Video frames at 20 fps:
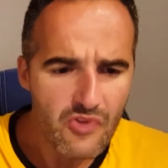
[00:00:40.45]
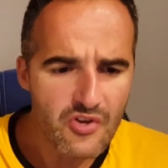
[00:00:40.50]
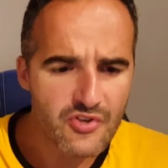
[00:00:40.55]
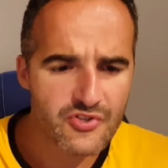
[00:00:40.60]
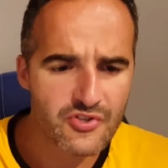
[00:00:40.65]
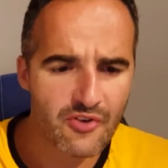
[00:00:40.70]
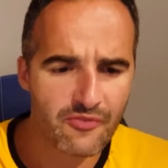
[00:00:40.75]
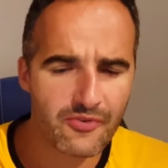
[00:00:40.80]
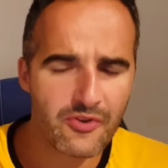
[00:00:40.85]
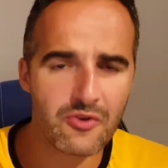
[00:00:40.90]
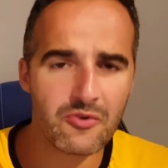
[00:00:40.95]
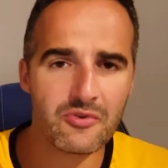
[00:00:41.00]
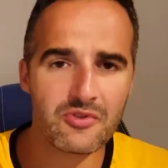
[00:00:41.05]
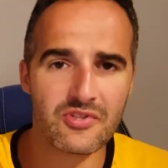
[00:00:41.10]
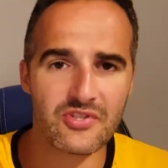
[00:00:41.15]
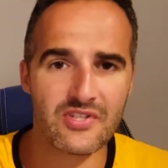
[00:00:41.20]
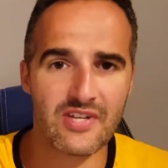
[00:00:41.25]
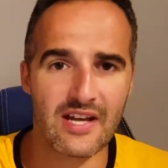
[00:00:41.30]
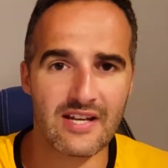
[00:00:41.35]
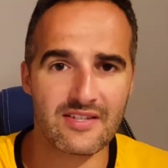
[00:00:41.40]
So a few
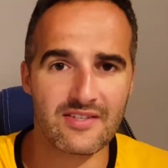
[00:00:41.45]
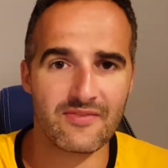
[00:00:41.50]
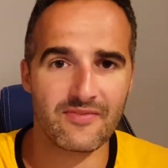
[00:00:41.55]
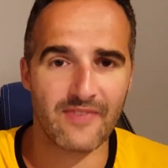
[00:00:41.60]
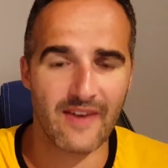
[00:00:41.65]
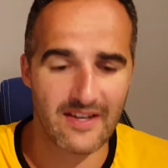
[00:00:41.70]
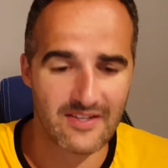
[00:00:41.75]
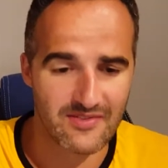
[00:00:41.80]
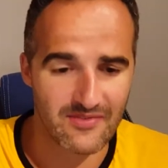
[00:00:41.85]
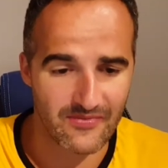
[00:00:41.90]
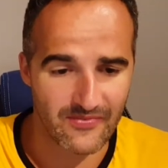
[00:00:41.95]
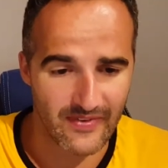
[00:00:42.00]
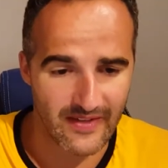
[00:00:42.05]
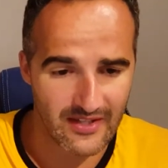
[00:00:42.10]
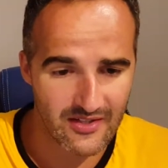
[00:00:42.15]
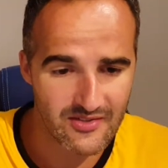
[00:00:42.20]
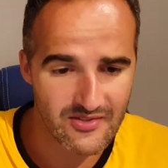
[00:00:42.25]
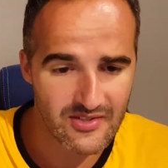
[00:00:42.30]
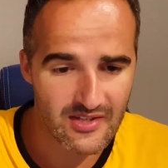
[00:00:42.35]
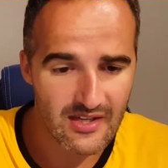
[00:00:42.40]
stats, facts and
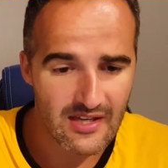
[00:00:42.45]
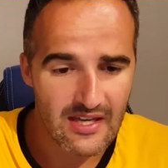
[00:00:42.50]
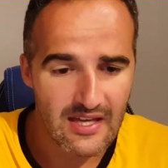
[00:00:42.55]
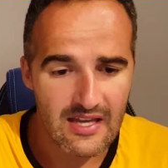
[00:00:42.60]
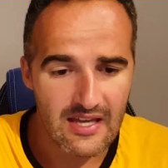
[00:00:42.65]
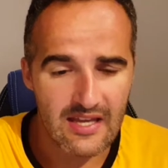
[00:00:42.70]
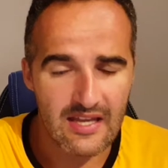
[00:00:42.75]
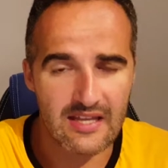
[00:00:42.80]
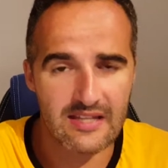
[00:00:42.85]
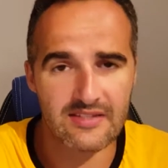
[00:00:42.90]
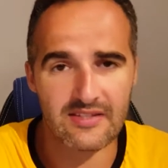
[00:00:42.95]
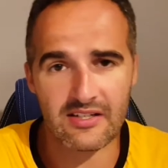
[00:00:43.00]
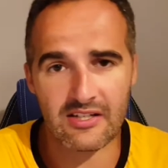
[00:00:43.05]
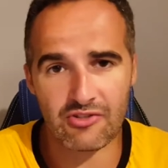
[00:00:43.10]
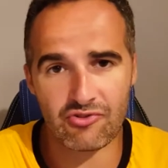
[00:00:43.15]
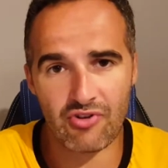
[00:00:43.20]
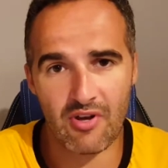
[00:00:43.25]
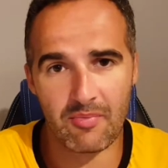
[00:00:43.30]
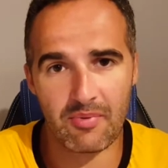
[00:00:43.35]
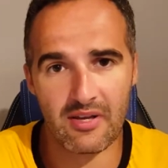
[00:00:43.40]
figures. It's an
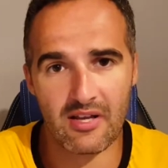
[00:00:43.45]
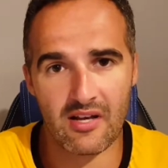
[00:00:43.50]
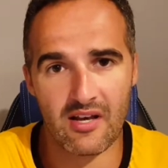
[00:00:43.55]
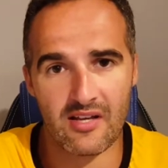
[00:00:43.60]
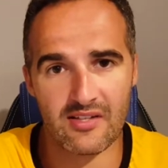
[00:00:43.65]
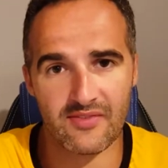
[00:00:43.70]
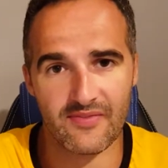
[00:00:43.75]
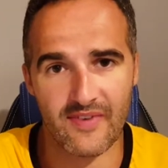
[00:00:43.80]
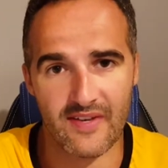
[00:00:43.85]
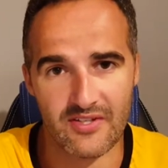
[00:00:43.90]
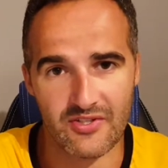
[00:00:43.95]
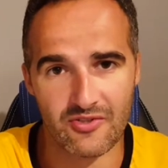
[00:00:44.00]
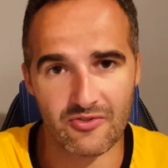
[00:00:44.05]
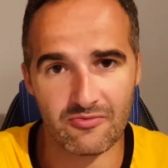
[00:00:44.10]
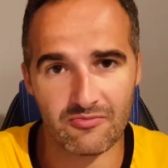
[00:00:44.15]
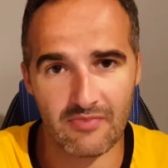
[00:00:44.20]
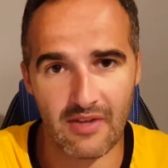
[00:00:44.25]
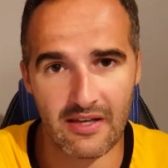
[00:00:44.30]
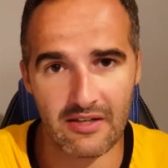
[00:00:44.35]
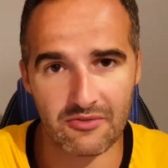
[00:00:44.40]
Intrepid class
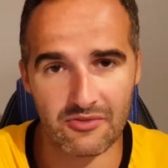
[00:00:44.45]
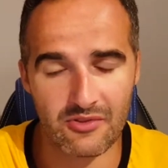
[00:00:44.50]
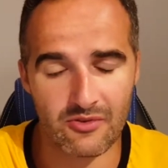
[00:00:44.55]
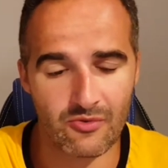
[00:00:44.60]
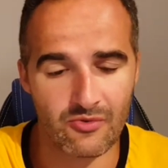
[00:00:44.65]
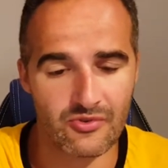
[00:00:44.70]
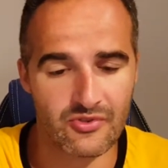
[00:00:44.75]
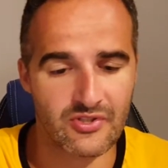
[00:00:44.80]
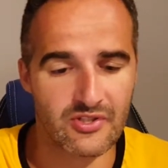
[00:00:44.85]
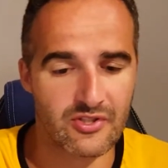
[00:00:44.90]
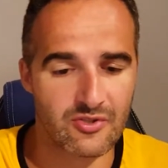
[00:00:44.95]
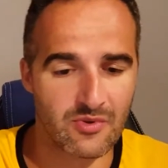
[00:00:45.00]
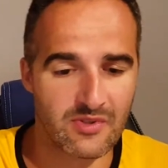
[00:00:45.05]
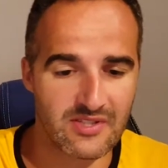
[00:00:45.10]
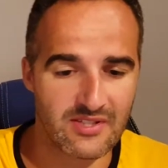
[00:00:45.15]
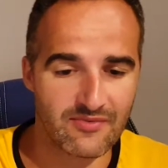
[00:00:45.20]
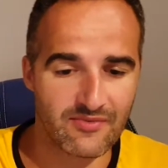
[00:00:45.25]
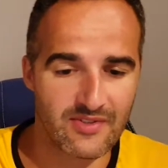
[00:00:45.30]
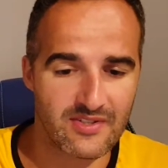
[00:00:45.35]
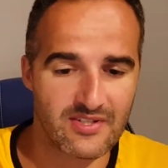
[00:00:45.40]
vessel, and it's launched in
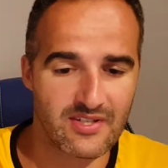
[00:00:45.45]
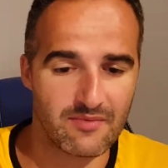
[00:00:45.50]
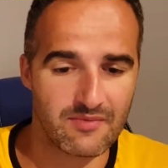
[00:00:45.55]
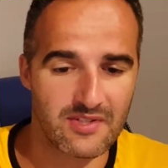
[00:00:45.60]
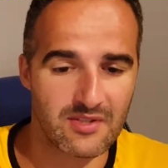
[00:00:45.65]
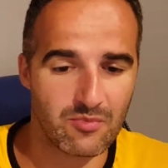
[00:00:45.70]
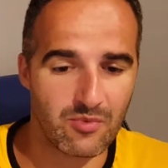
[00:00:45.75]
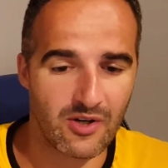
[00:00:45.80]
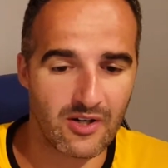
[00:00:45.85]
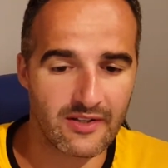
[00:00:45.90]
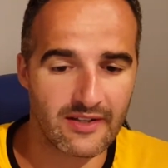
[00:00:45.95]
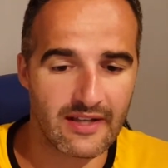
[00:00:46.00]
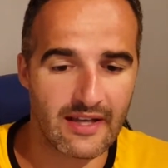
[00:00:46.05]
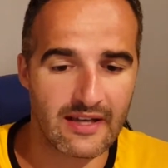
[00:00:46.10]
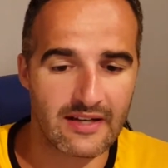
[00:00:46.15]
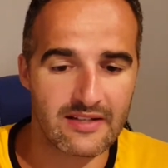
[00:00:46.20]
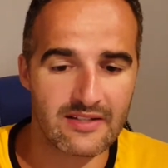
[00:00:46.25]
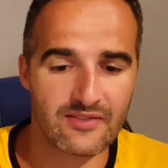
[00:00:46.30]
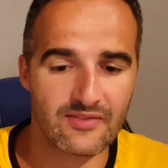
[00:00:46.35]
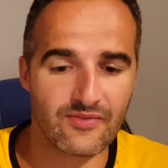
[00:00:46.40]
2371
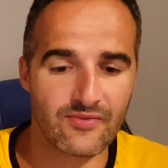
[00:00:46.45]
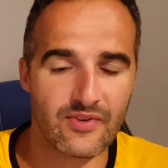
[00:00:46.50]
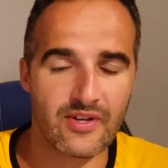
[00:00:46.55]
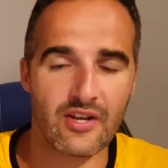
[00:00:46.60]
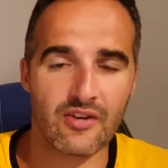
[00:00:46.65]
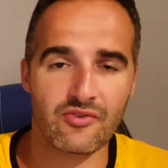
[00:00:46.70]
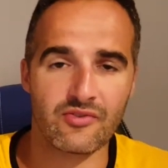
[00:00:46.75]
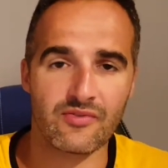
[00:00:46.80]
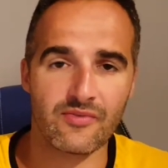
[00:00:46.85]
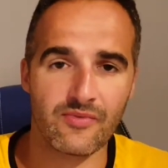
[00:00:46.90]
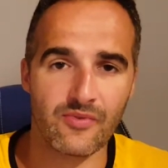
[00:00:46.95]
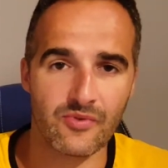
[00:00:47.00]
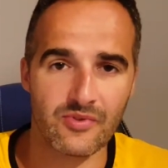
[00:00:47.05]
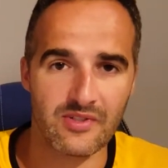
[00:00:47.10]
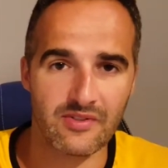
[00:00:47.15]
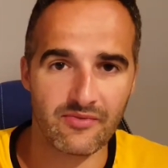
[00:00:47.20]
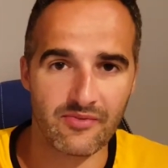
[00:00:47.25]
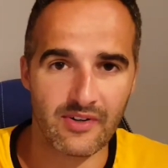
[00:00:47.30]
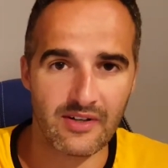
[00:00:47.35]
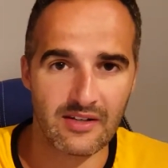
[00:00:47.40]
and is
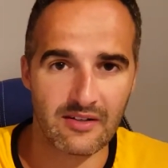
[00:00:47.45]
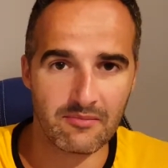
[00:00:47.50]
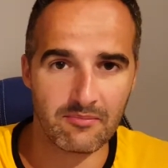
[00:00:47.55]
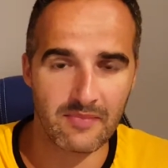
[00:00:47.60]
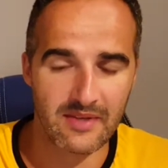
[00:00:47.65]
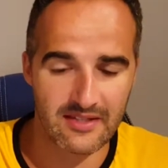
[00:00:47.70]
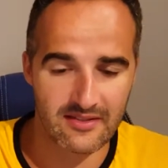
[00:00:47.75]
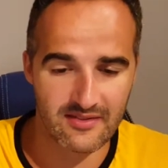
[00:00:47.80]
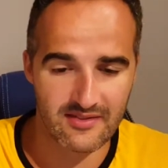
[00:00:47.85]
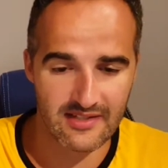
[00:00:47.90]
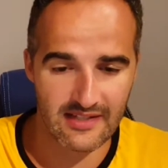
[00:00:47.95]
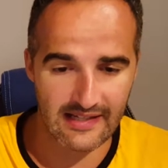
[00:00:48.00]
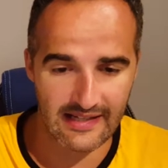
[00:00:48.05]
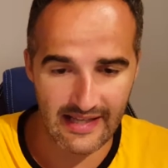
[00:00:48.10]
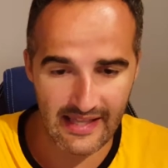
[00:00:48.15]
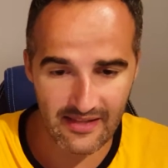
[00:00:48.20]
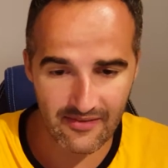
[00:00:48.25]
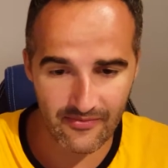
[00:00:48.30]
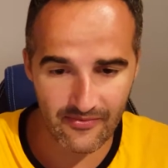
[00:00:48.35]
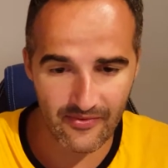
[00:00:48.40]
343 metres in
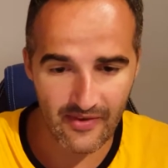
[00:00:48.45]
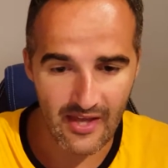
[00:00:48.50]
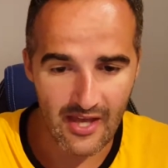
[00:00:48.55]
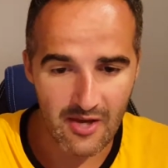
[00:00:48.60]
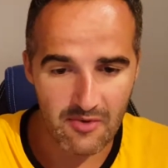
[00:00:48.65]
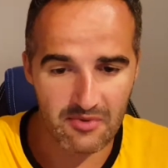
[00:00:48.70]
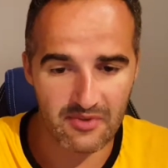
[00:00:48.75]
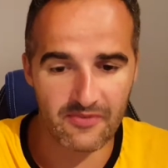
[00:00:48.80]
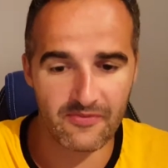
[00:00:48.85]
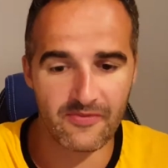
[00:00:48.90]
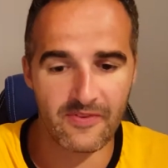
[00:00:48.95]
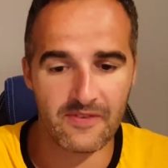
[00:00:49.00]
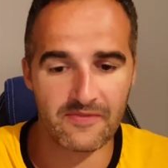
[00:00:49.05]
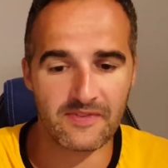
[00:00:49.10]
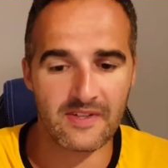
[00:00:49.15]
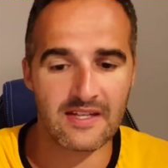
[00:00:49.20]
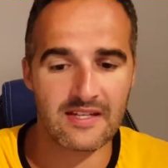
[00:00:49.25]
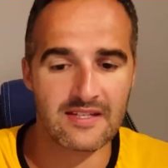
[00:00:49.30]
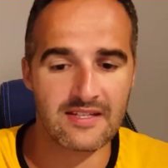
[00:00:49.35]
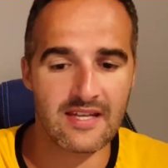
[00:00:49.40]
length with
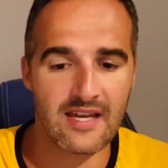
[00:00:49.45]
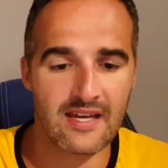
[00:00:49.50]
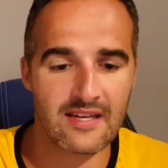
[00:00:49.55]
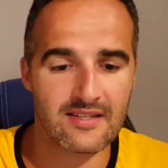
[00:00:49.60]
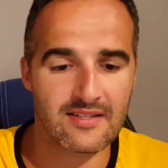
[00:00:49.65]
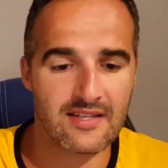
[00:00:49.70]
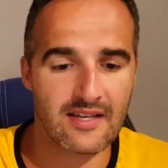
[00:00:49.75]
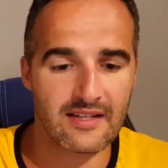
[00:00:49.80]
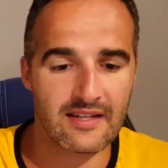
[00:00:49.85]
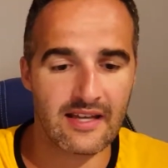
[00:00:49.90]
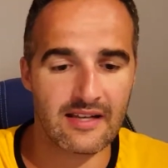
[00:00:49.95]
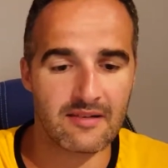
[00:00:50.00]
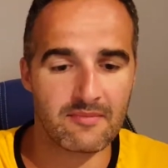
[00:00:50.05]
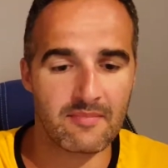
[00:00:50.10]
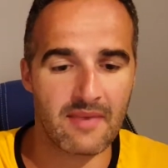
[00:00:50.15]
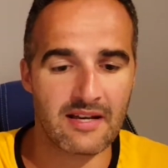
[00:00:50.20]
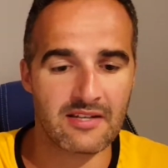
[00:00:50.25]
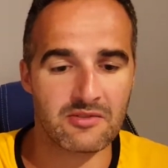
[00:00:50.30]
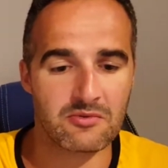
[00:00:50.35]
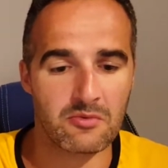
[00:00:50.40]
15 decks and had a
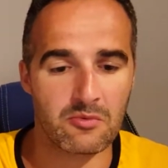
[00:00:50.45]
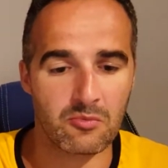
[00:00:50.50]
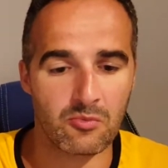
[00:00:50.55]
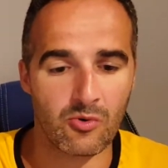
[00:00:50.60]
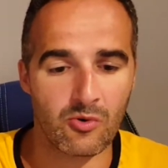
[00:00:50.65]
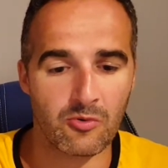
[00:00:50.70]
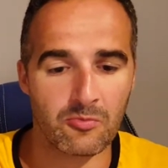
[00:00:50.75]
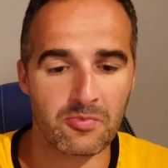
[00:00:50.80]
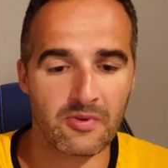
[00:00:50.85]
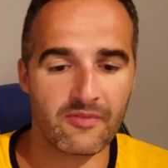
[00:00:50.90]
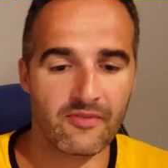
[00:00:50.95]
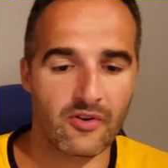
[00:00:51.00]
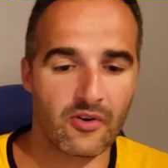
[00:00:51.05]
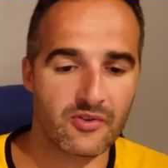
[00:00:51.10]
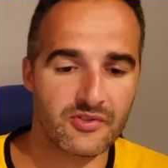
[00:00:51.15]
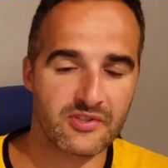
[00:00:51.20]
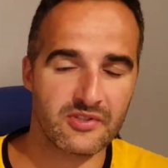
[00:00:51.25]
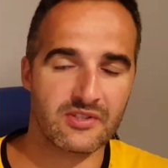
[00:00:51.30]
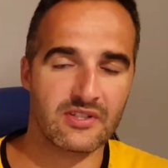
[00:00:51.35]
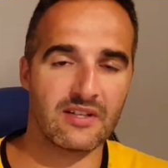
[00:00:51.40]
maximum warp
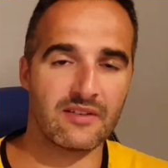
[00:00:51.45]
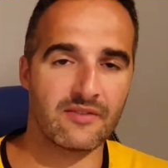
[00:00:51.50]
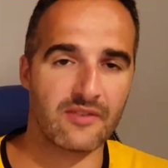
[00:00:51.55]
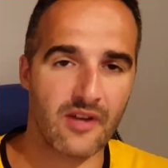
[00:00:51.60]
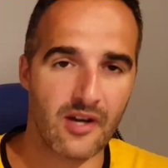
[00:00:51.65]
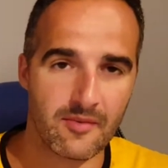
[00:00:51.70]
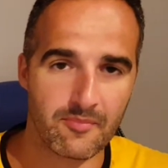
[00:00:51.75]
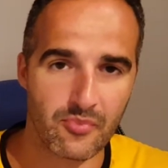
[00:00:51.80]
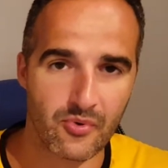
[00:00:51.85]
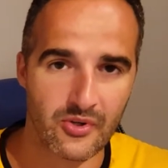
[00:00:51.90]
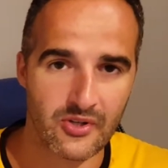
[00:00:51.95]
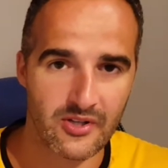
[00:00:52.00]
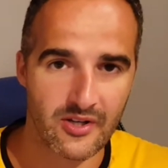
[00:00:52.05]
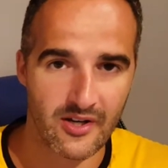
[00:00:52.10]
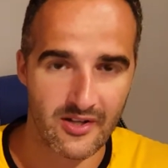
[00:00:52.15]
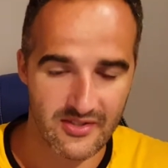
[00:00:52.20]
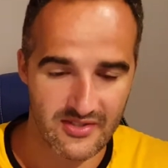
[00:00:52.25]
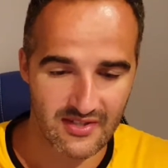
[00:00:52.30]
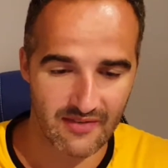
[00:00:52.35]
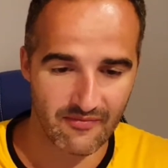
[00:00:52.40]
velocity of
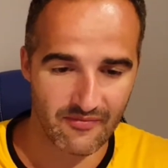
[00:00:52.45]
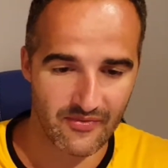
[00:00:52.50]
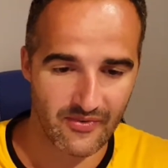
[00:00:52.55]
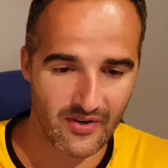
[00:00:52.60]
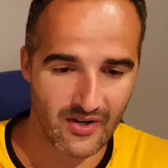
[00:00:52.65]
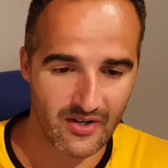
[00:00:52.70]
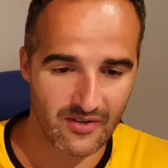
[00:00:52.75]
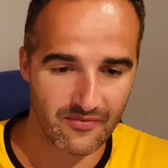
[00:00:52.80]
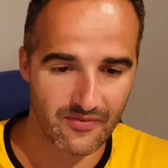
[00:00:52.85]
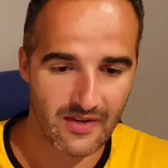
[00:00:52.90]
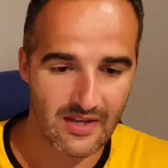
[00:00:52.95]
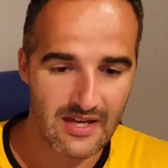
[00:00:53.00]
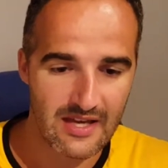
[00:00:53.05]
9.975.